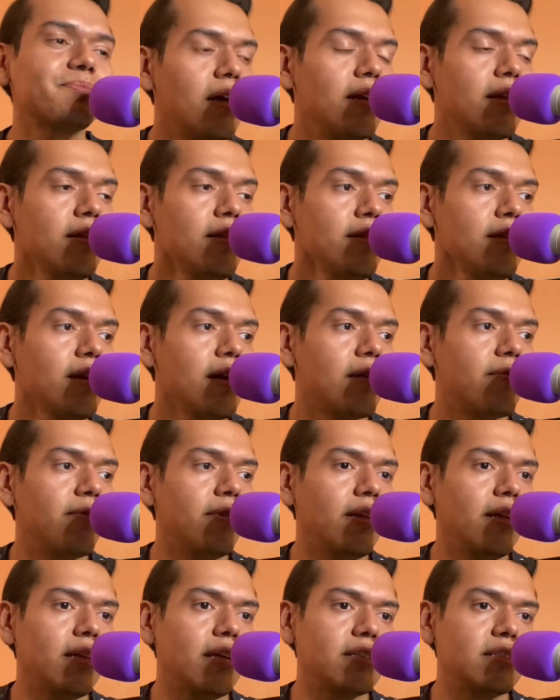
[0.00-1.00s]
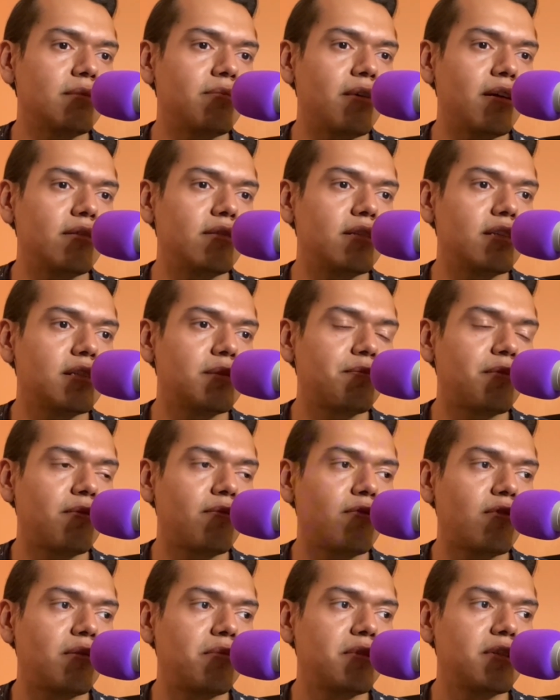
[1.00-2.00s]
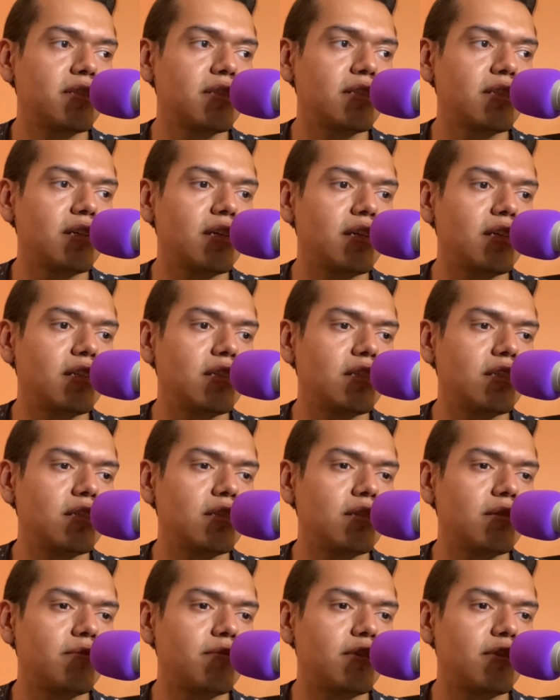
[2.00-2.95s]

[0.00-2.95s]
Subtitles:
Another thing I really liked about this performance in